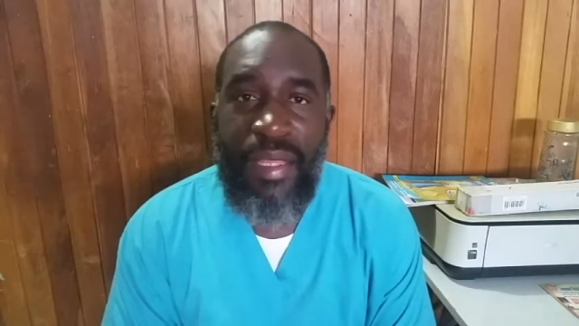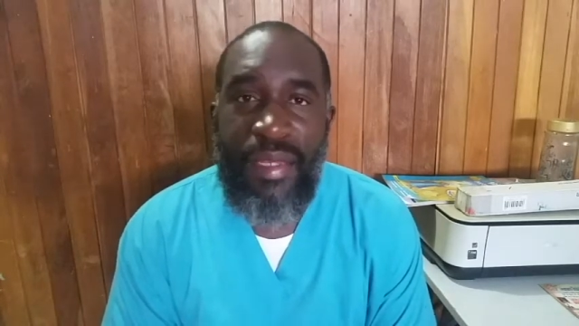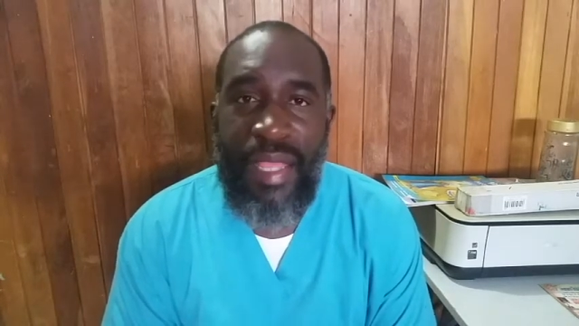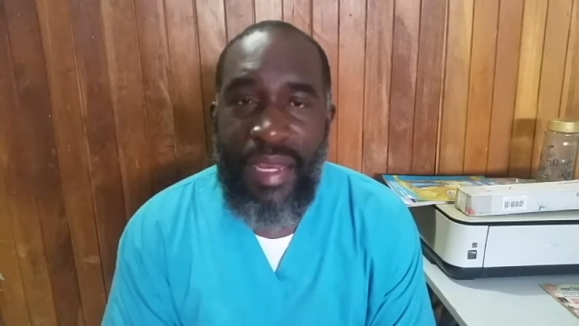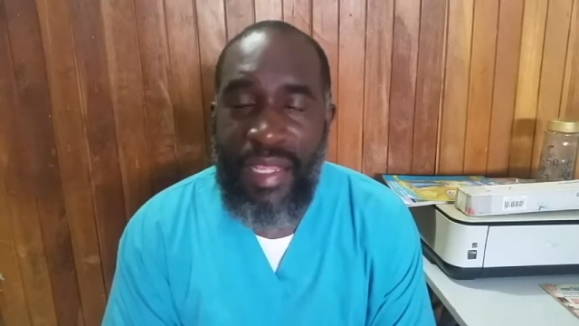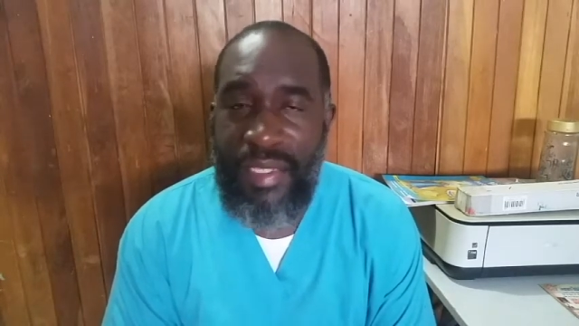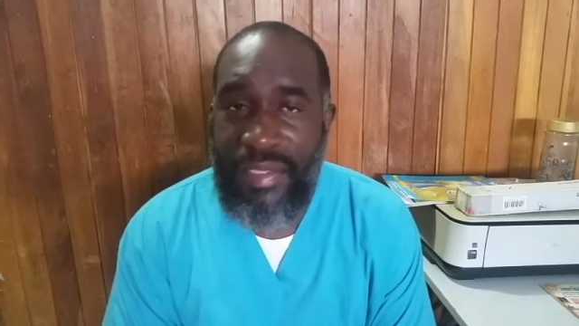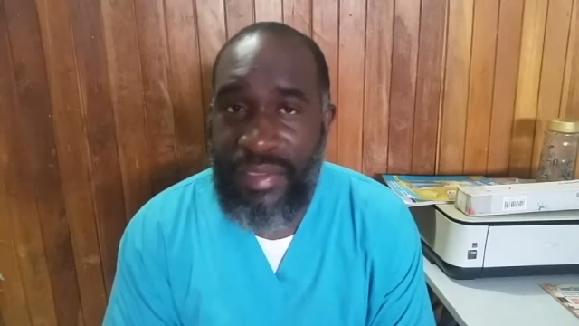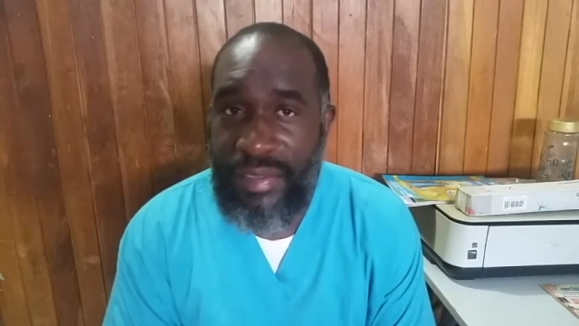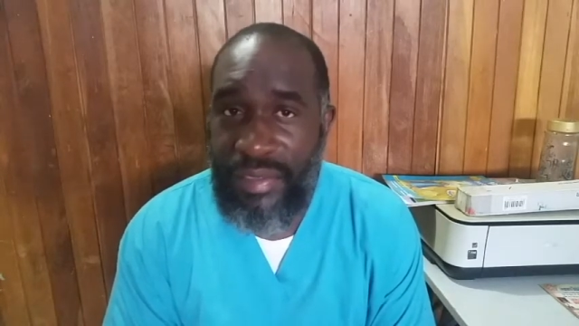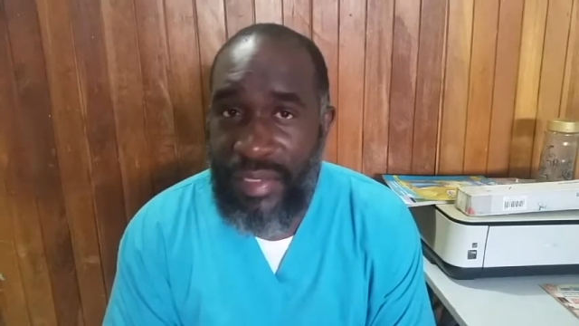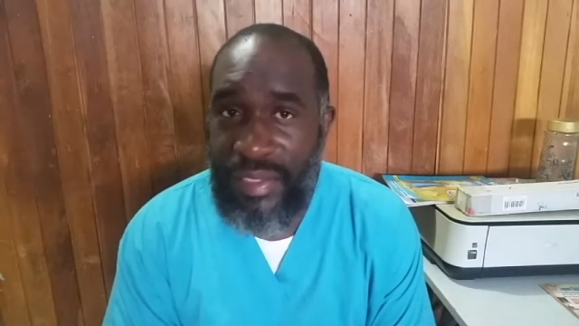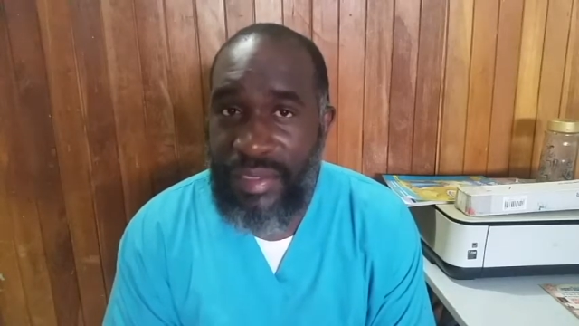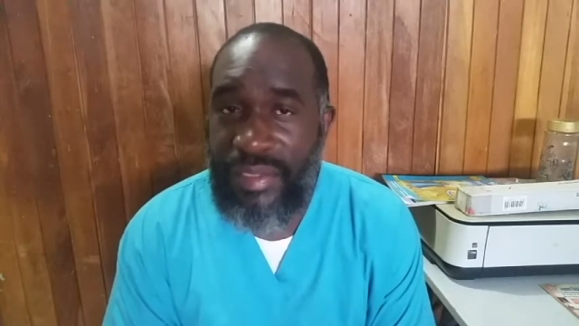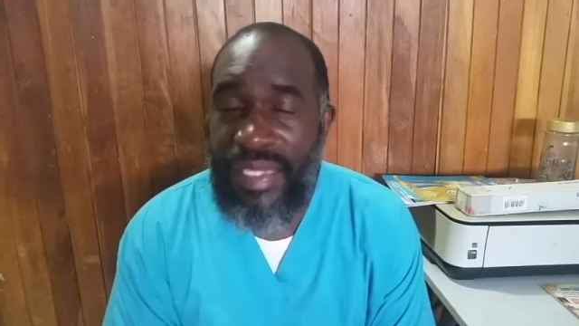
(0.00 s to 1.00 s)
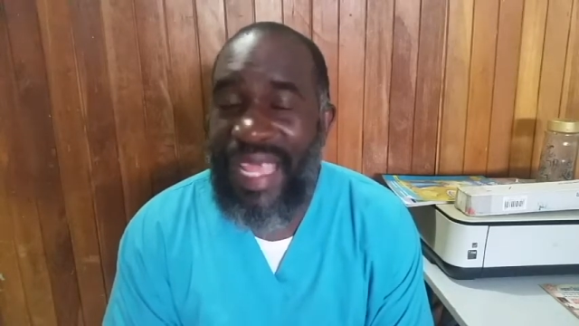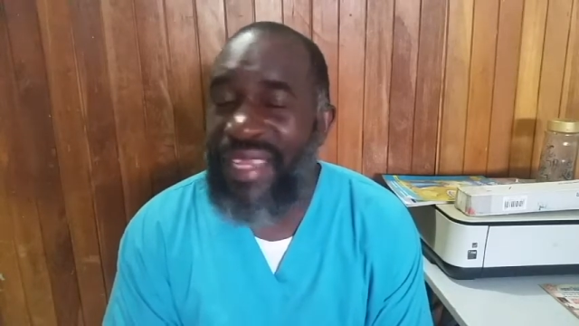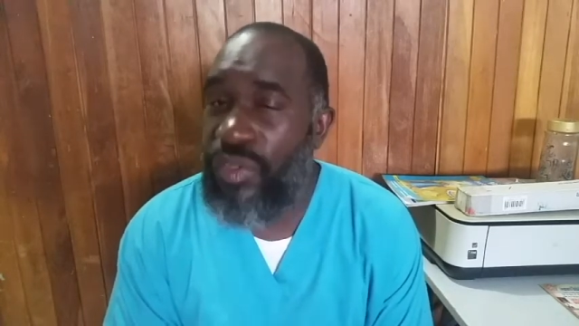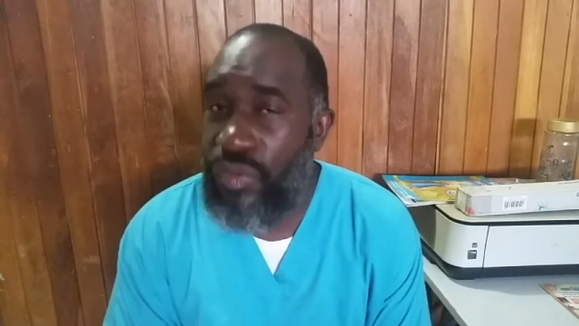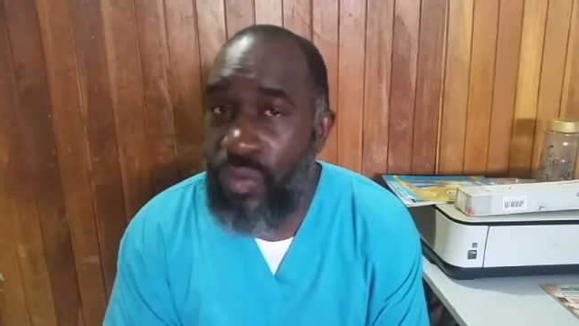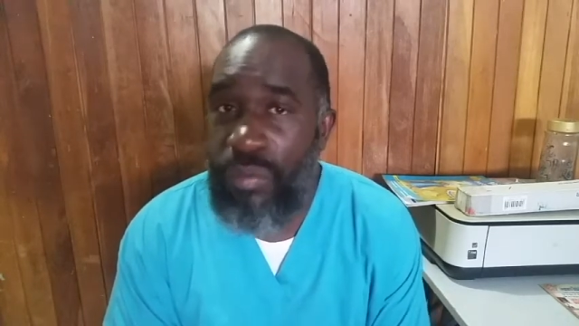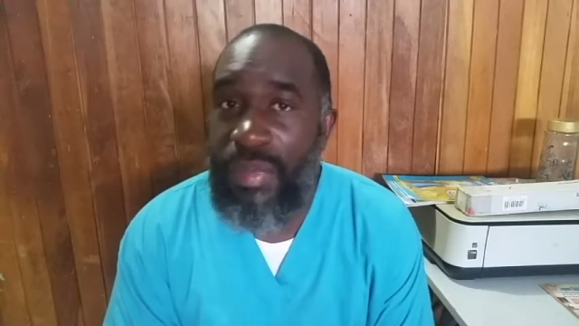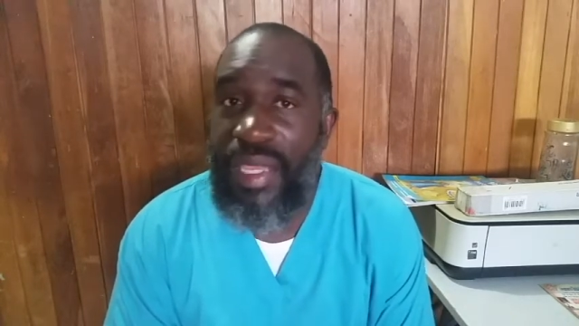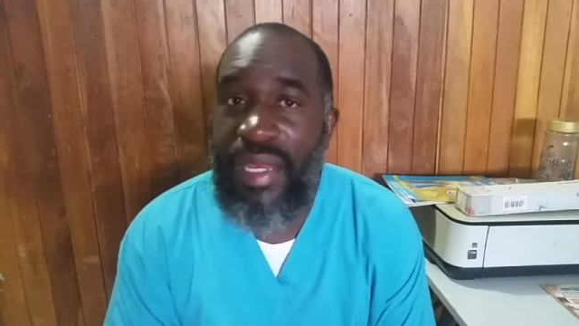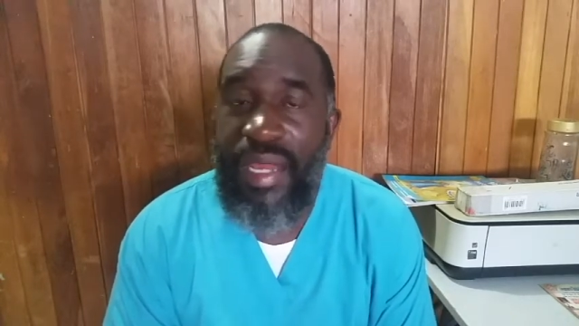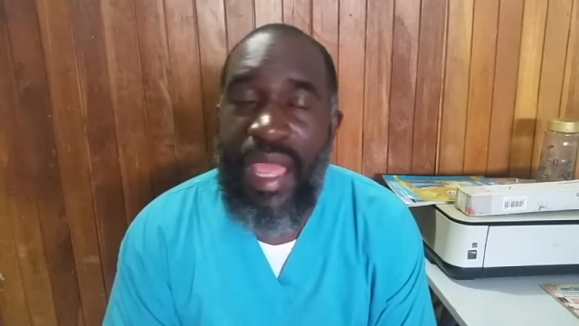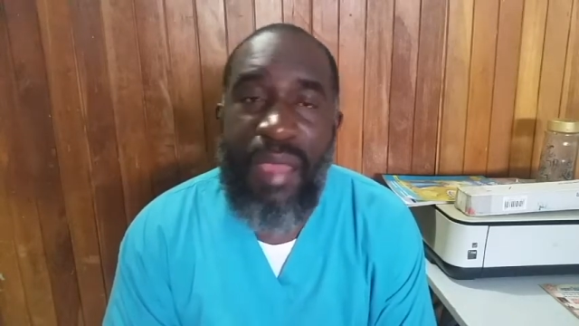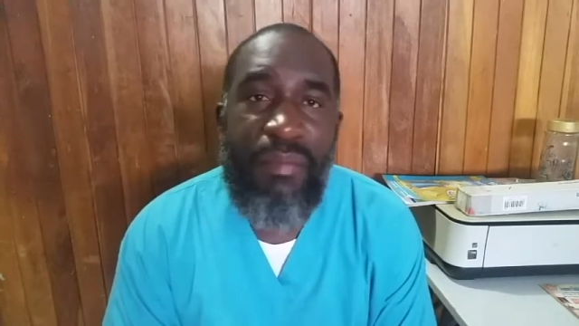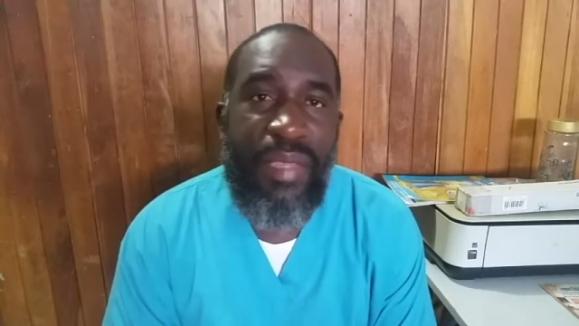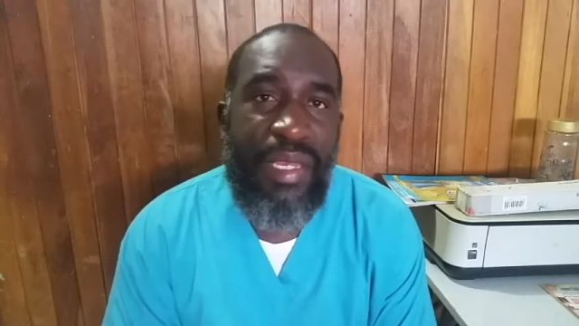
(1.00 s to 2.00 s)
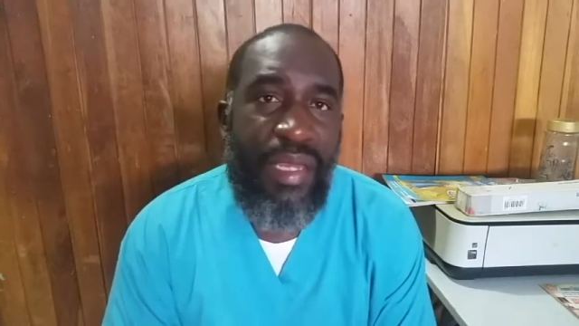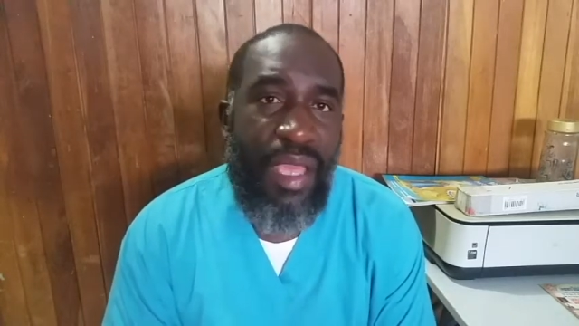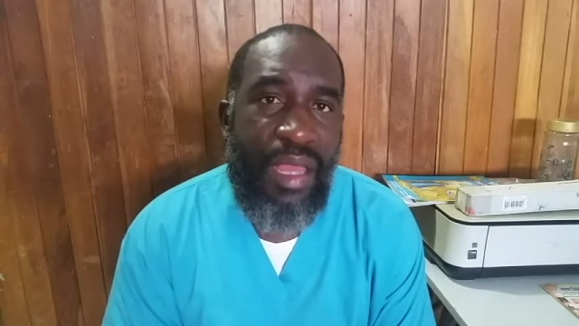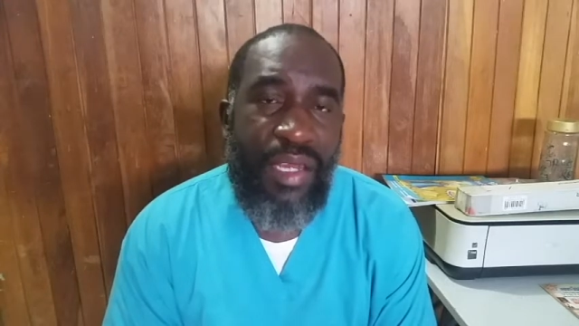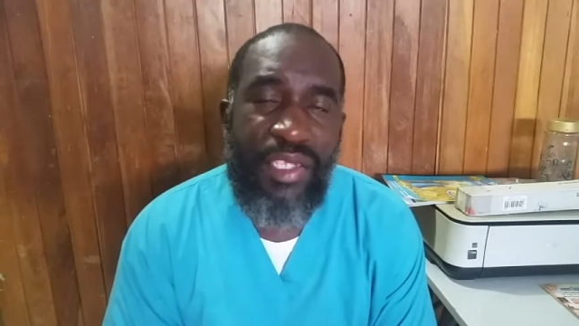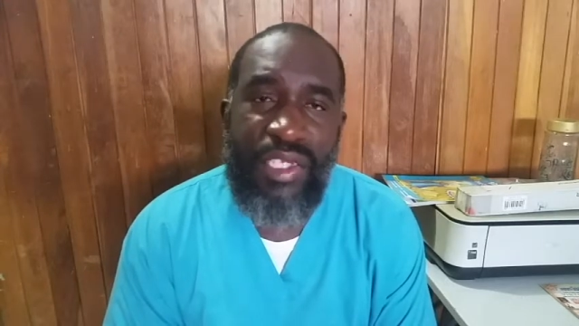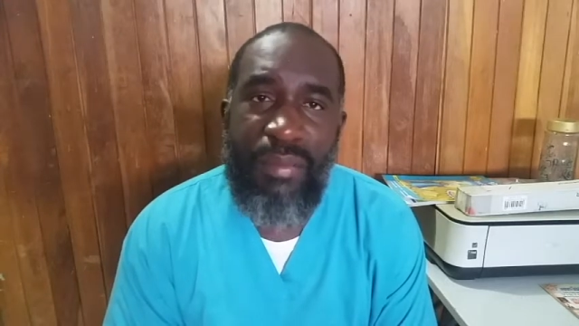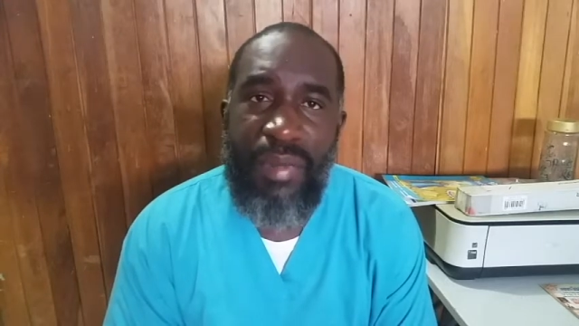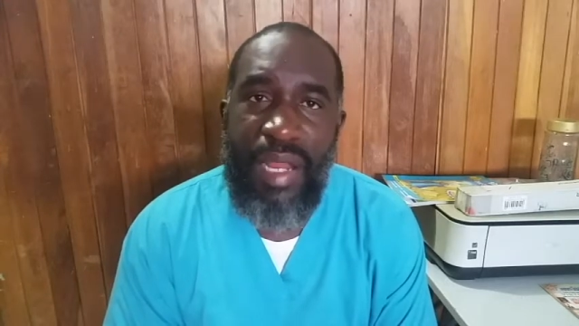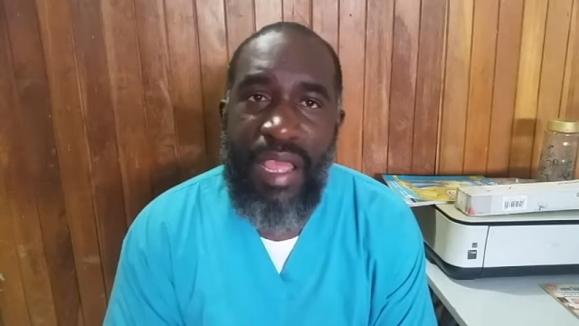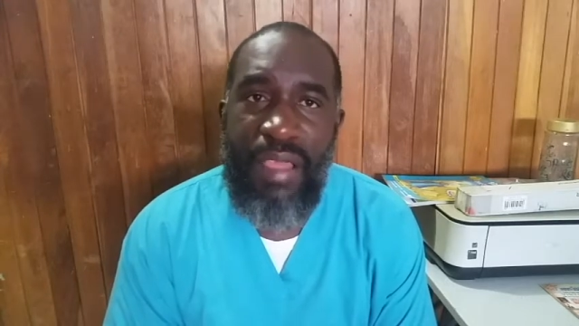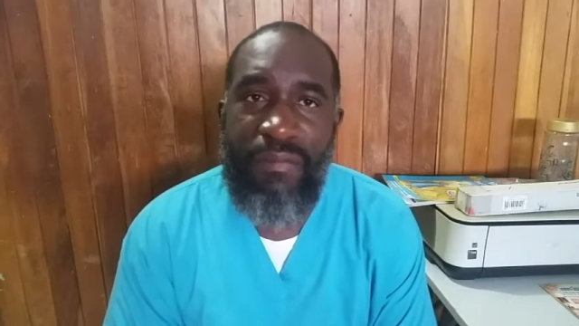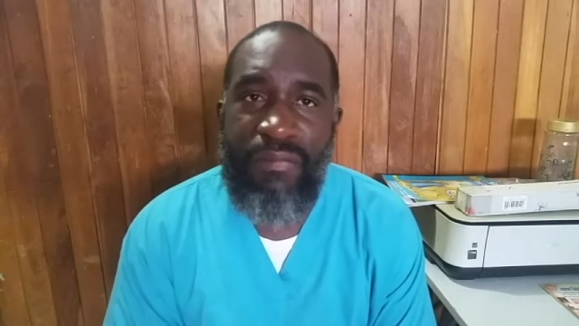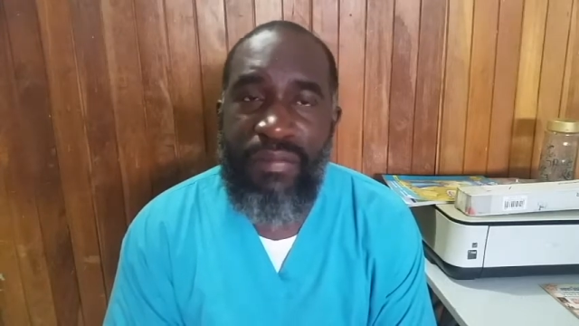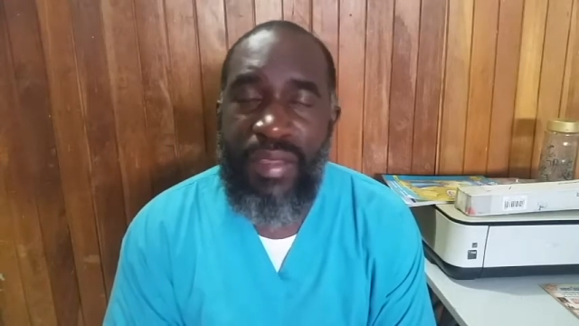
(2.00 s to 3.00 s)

that exists that you may not be knowledgeable of.